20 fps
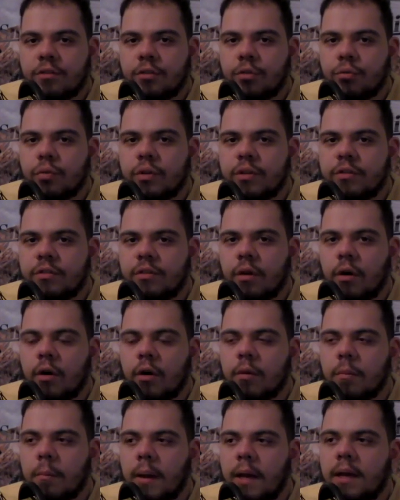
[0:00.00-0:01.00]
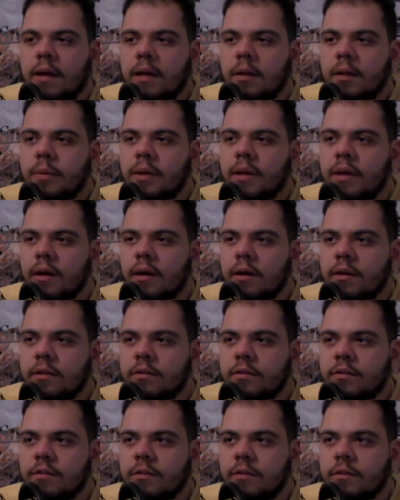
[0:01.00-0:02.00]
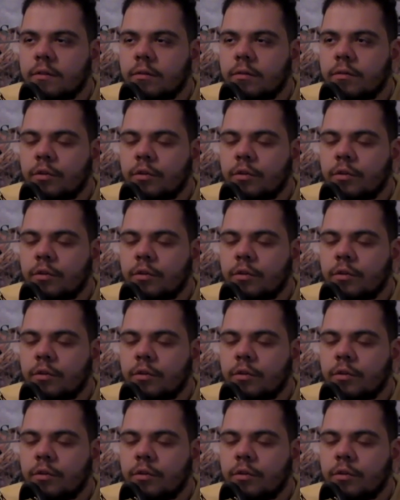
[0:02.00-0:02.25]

to restart, mainly because...